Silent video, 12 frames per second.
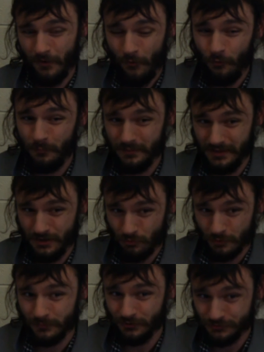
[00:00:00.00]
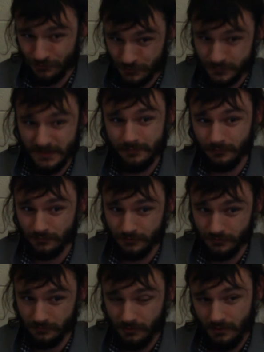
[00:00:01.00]
level of hope and normal to those
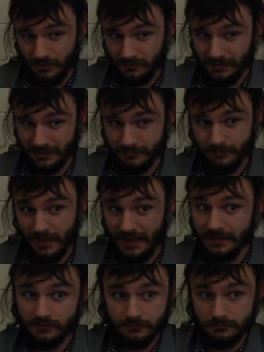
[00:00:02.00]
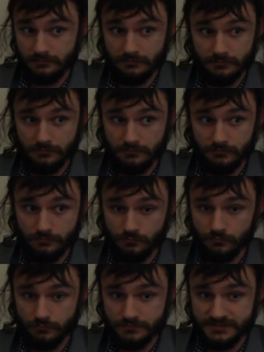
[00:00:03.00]
people who like might
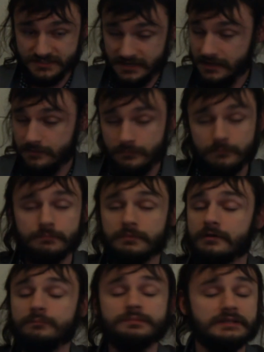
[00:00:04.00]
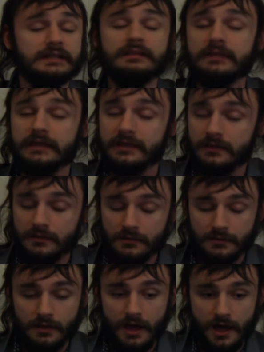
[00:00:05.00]
seem
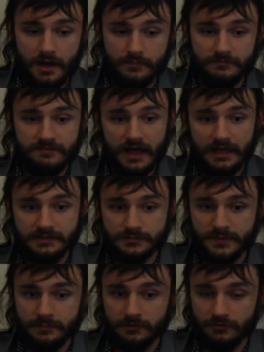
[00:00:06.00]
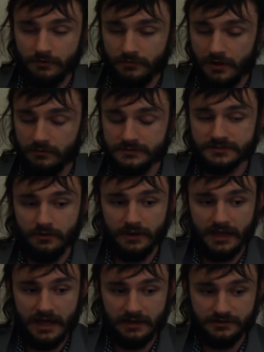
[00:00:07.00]
completely um, find people who don't know
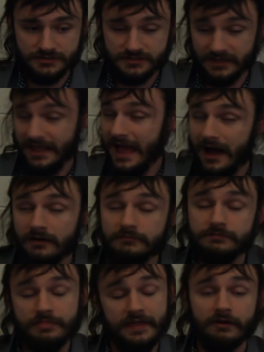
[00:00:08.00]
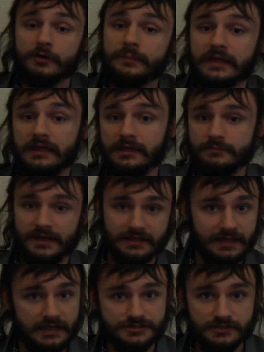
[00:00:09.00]
what's going on and just like have
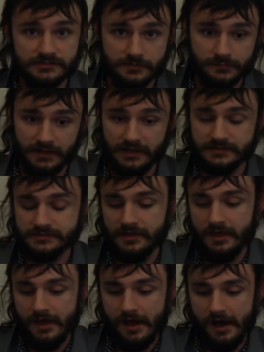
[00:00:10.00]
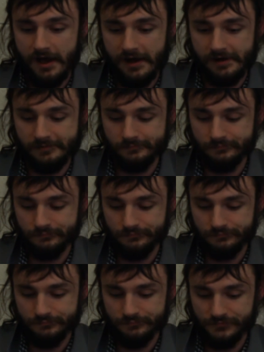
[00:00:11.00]
therapy and medications in place.
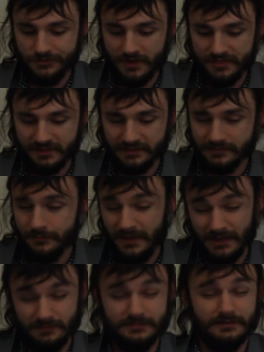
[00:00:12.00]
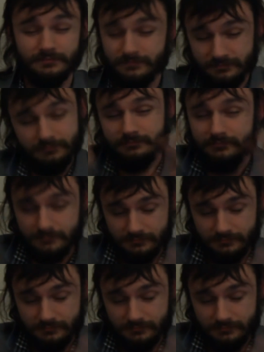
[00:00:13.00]
Um, so I think like the big so